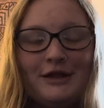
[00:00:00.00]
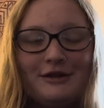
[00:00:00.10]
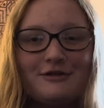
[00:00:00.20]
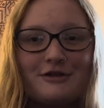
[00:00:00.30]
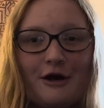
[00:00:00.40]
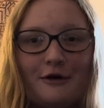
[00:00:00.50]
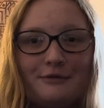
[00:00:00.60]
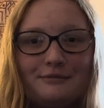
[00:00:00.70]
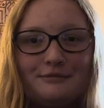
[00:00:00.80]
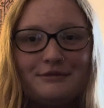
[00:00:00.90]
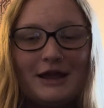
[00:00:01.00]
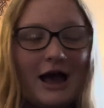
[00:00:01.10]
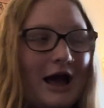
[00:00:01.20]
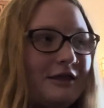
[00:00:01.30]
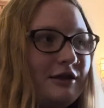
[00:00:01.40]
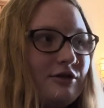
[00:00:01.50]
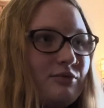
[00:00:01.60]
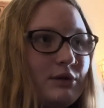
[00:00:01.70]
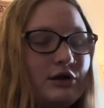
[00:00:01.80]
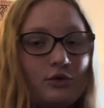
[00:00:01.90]
So yeah, I think it's
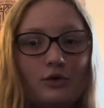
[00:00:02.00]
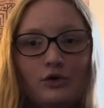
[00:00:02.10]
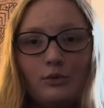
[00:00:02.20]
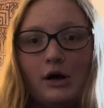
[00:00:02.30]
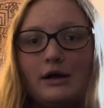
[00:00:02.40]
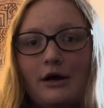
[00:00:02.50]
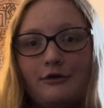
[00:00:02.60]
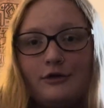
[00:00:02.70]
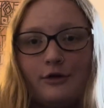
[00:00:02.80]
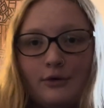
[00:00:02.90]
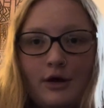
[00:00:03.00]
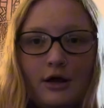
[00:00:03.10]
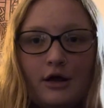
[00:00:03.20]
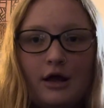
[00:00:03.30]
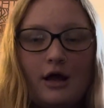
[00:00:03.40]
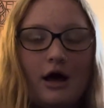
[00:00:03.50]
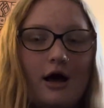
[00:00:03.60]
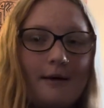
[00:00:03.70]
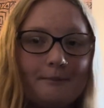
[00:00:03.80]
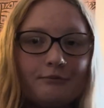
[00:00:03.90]
really cool. You walk out of your
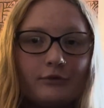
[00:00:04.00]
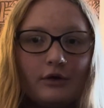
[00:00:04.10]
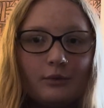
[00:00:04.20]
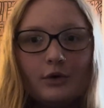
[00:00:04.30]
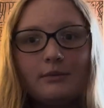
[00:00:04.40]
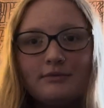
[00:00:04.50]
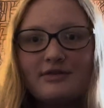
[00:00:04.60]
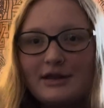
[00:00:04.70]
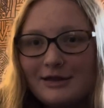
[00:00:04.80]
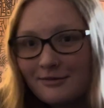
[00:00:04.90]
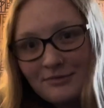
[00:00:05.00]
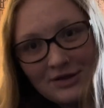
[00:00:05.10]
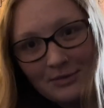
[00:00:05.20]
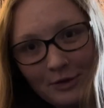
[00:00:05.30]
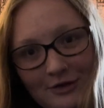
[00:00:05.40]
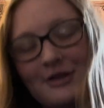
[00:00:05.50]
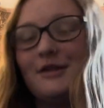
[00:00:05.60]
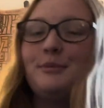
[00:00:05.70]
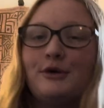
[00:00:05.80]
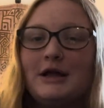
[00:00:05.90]
room, see some zebras in the
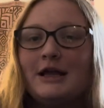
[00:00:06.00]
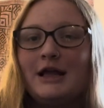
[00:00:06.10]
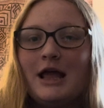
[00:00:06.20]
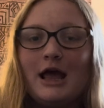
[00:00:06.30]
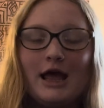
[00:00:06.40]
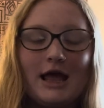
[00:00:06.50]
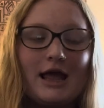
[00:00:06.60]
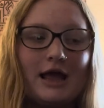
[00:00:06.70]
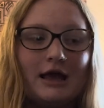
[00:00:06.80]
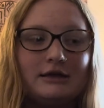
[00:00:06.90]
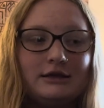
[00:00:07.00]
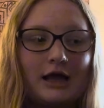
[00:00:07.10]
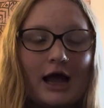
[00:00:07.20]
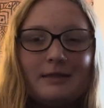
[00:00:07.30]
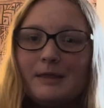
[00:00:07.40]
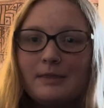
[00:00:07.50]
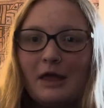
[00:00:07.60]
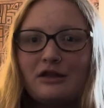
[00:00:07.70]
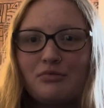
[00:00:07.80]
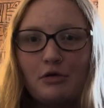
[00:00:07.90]
morning, and I think
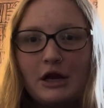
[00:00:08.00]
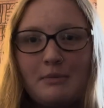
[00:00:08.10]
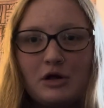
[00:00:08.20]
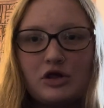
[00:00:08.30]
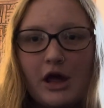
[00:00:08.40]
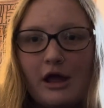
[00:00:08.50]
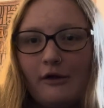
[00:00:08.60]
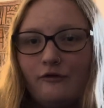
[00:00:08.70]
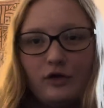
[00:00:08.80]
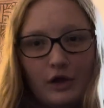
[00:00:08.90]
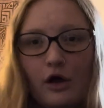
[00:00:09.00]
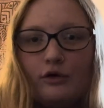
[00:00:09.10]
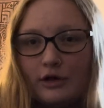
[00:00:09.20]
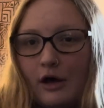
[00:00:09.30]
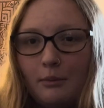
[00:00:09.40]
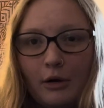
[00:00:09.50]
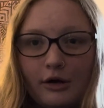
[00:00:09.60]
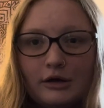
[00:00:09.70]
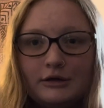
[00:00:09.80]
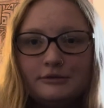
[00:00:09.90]
that's pretty much it for the hotel
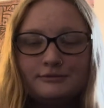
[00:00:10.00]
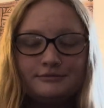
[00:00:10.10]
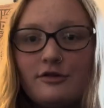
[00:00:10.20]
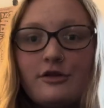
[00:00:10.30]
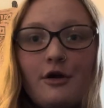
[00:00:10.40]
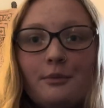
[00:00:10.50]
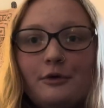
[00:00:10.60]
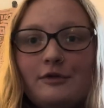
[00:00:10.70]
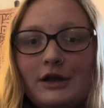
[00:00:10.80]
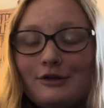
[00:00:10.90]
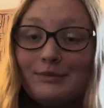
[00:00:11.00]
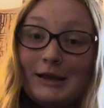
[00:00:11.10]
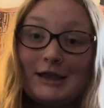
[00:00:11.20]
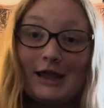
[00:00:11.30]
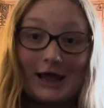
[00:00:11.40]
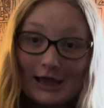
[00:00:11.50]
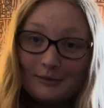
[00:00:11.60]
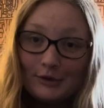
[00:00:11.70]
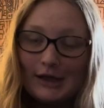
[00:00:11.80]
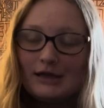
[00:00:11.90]
part. So moving on to my day at
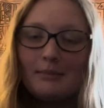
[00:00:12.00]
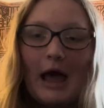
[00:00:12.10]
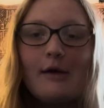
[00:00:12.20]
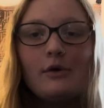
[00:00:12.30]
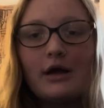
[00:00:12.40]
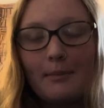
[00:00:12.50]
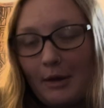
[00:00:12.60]
Animal Kingdom, I woke up